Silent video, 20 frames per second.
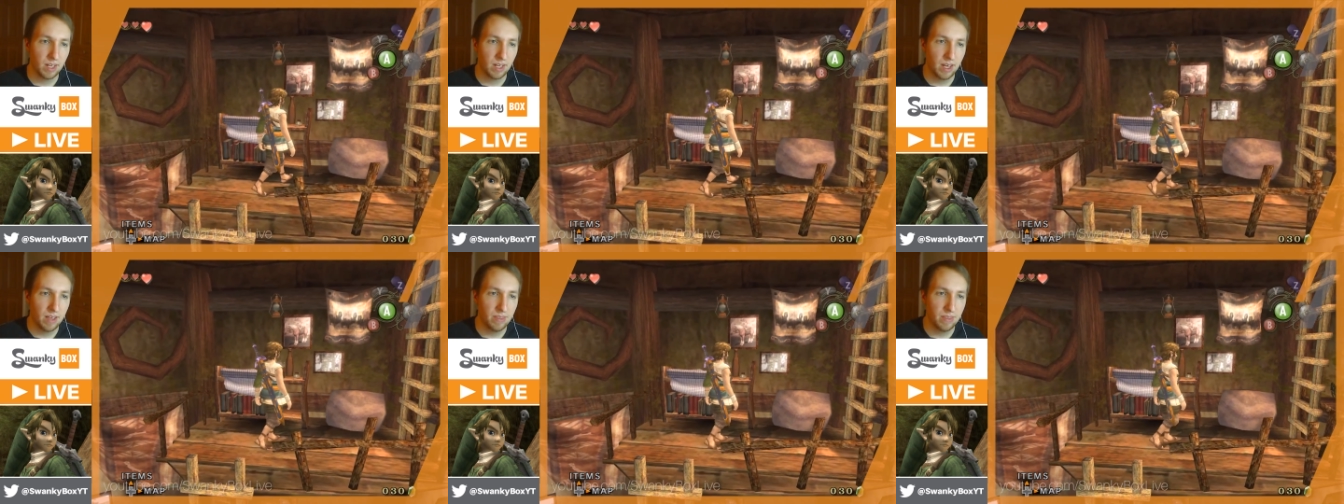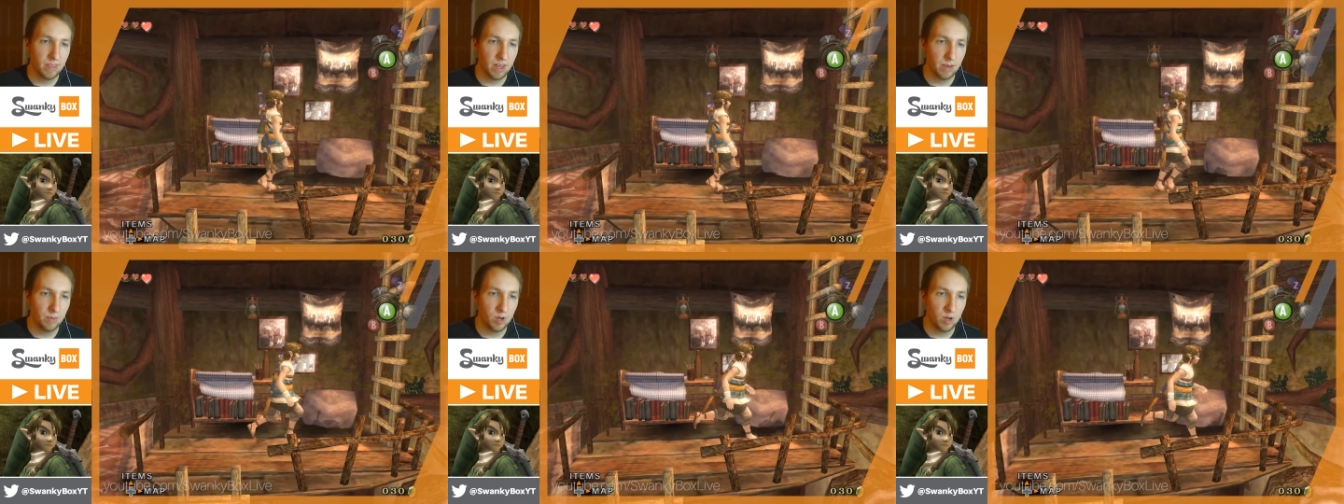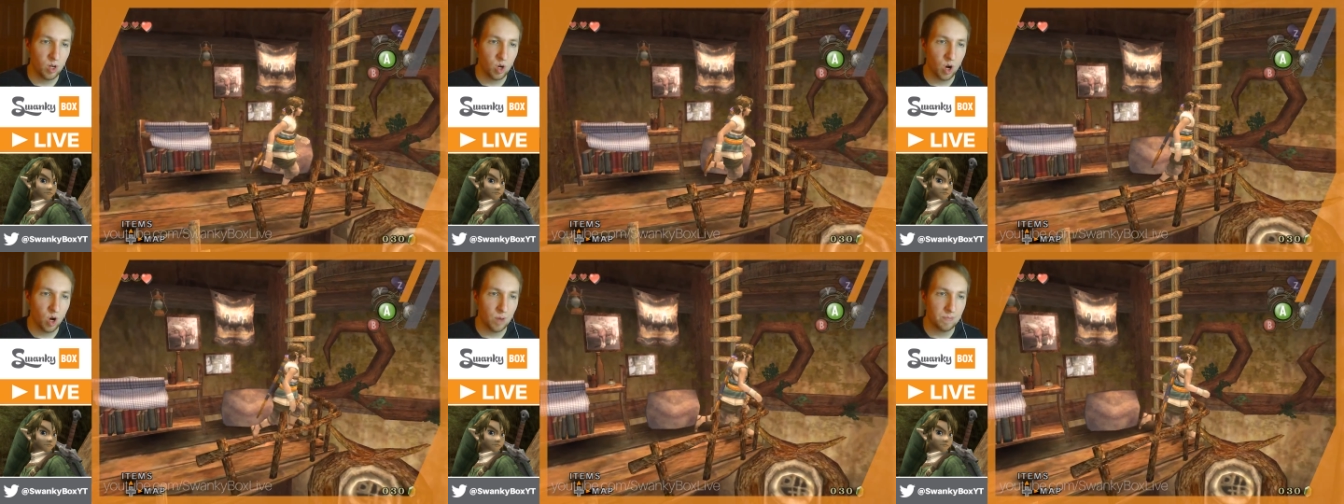and then
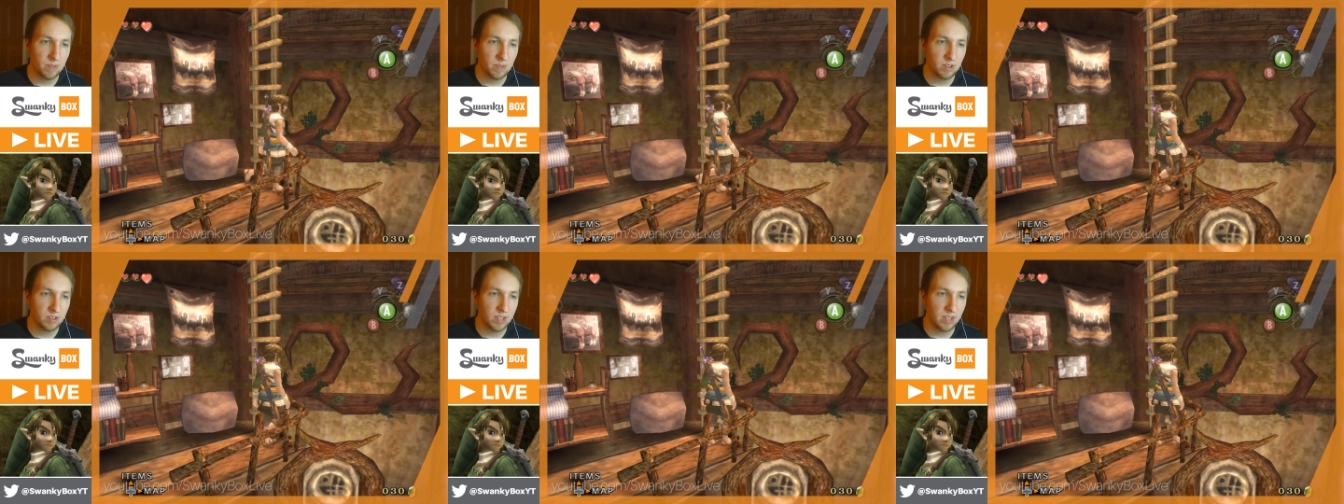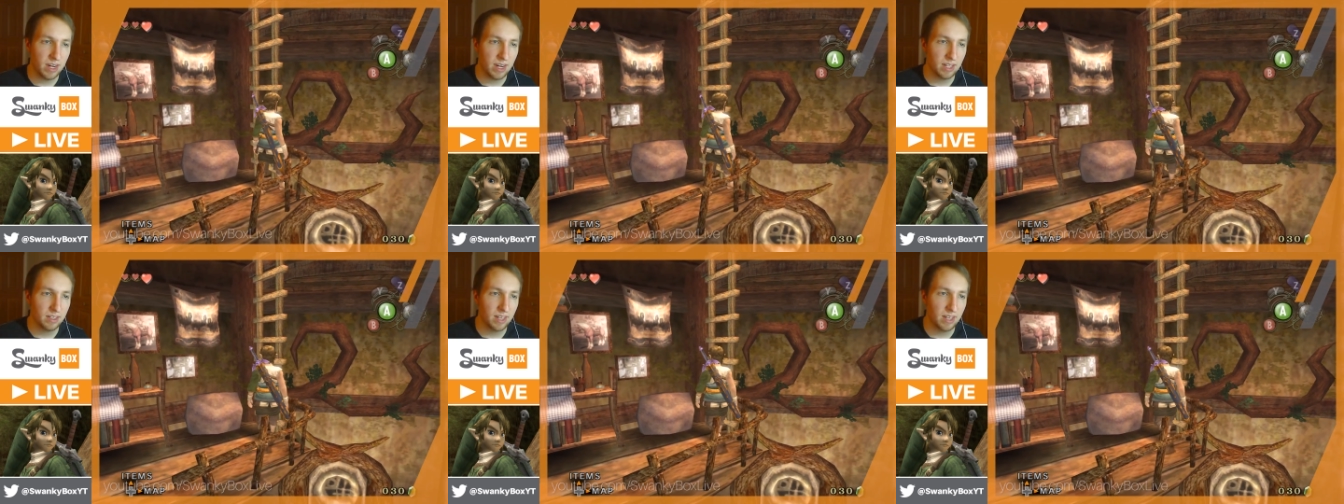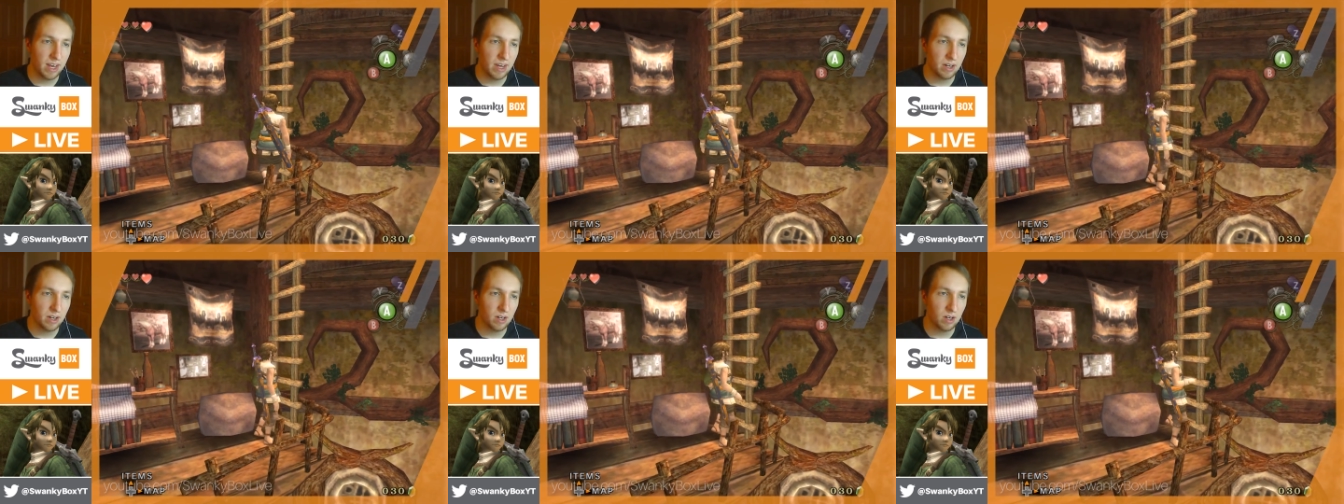we go up this second
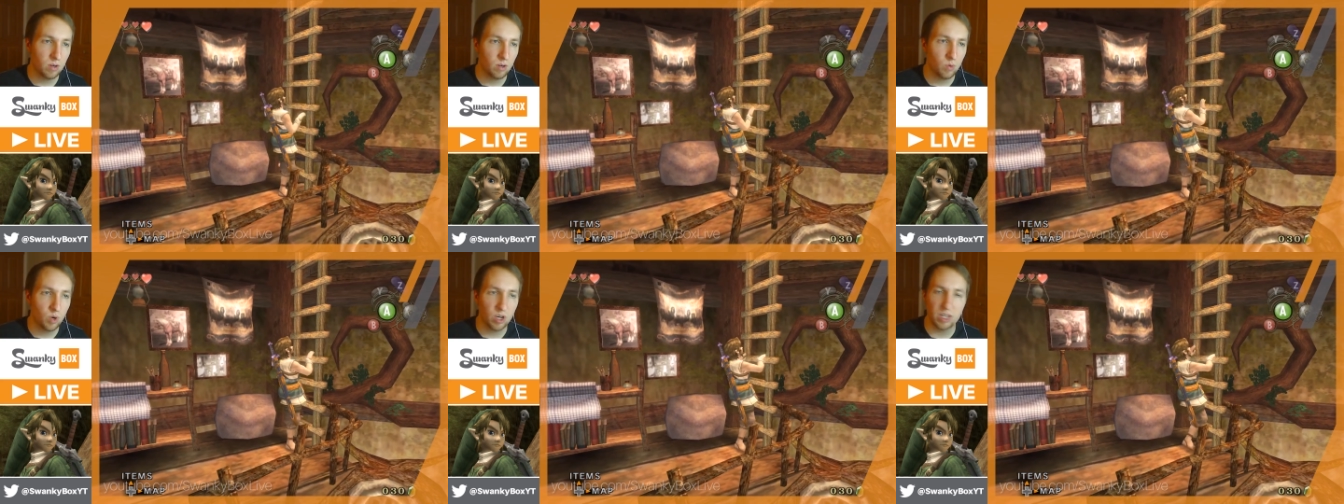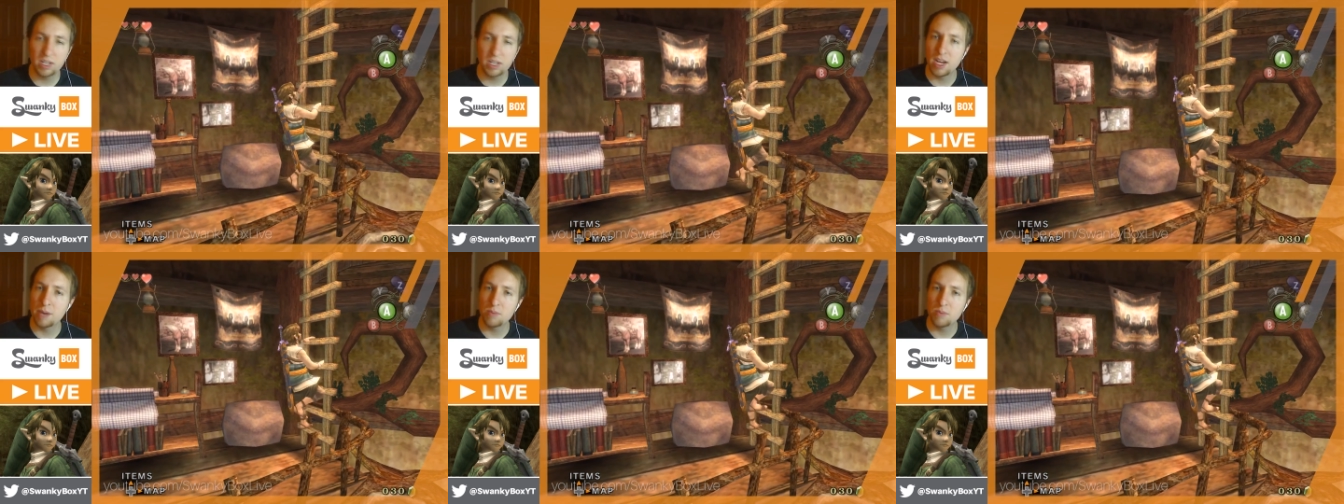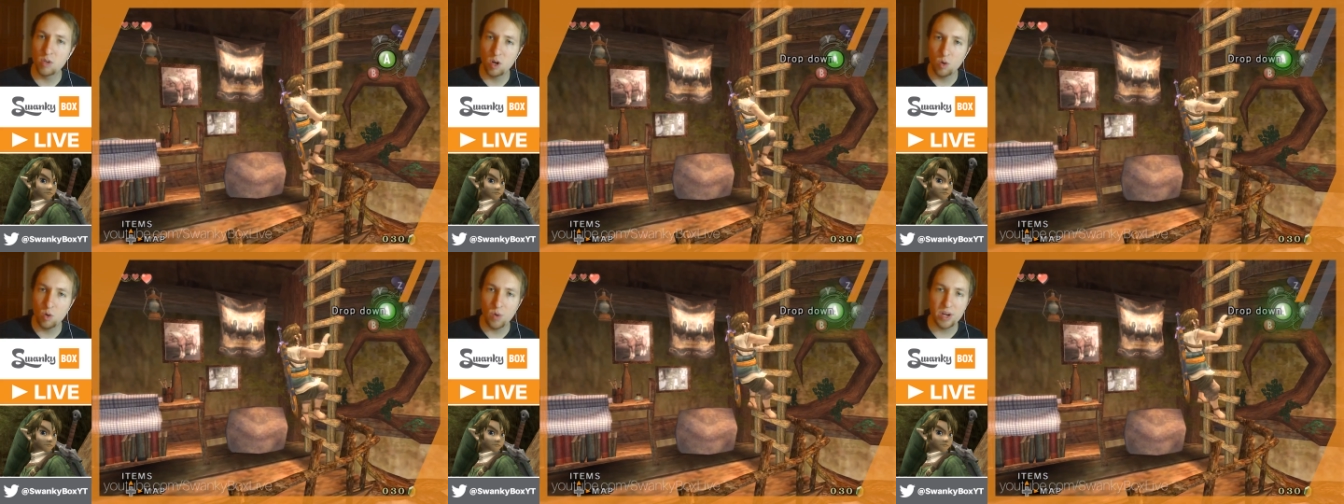ladder, we're going to come
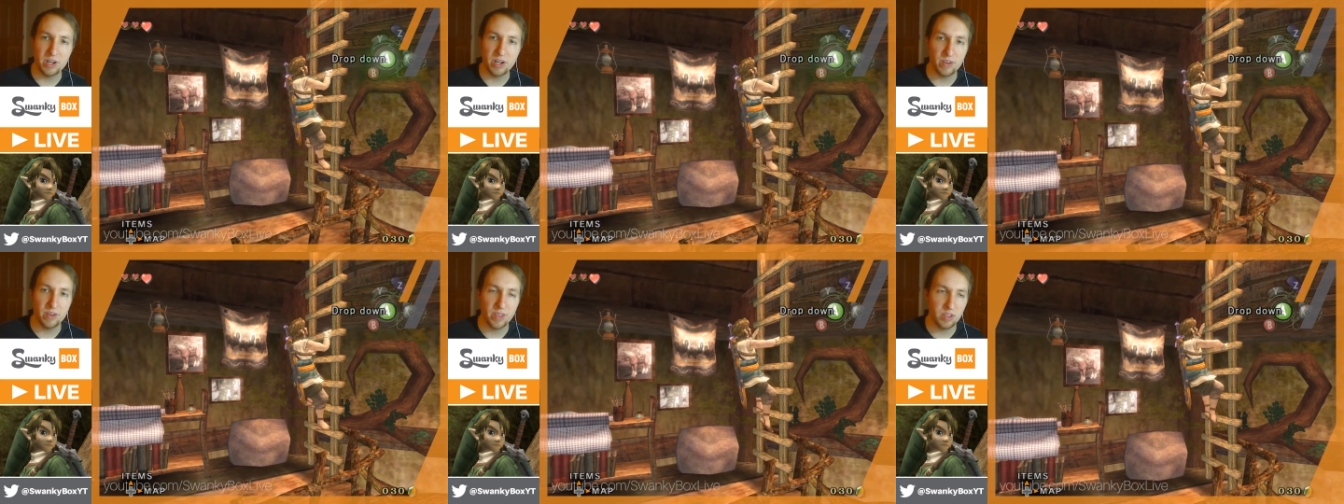to a window.